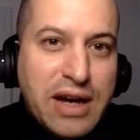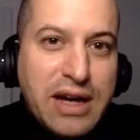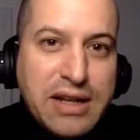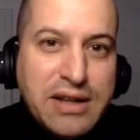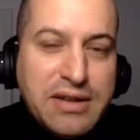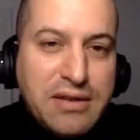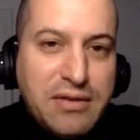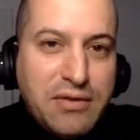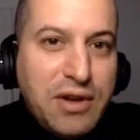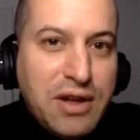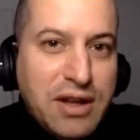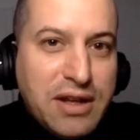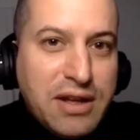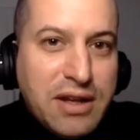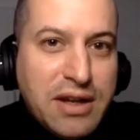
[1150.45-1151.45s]
I have this
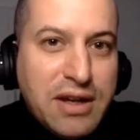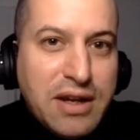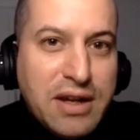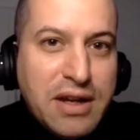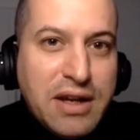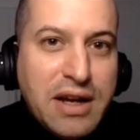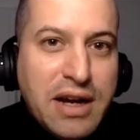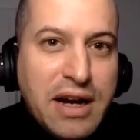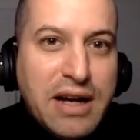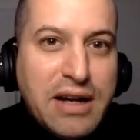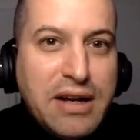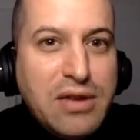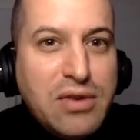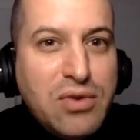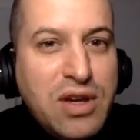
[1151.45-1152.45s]
feeling
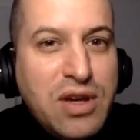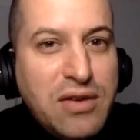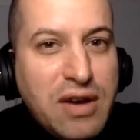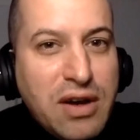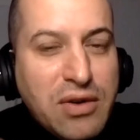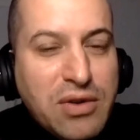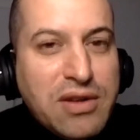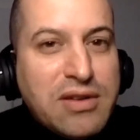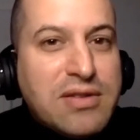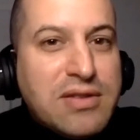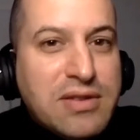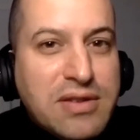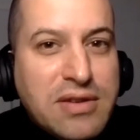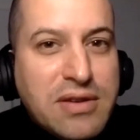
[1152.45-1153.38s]
I need to give out this